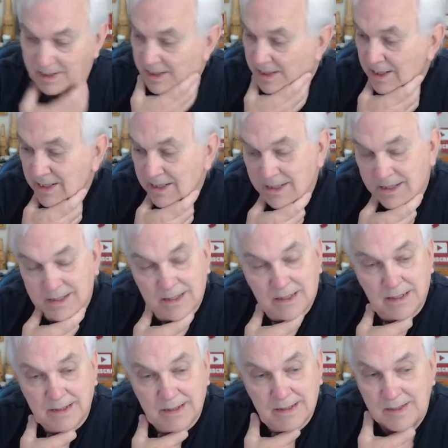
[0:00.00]
yeah,
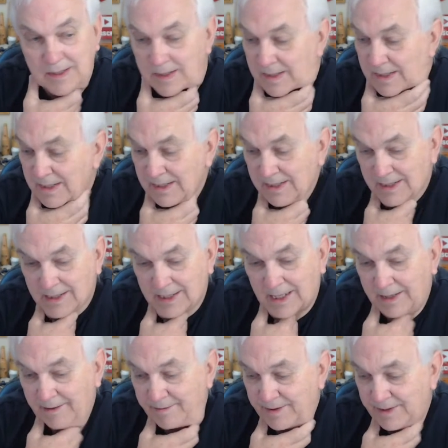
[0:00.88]

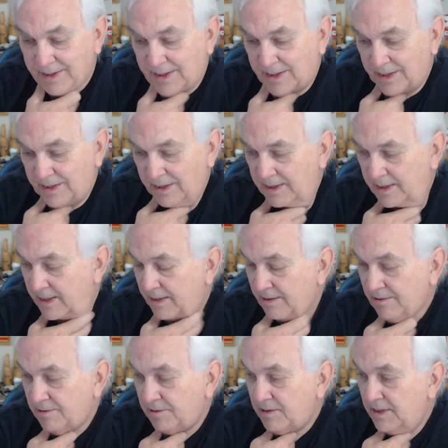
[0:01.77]
life is good
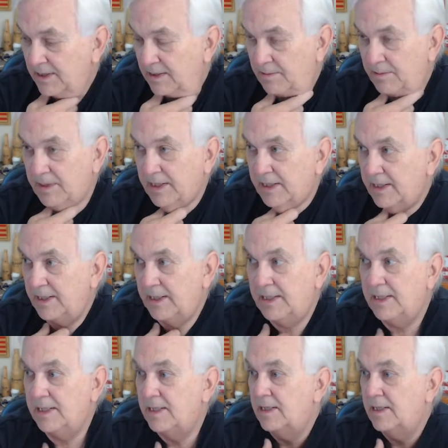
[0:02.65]
here on Hump Day.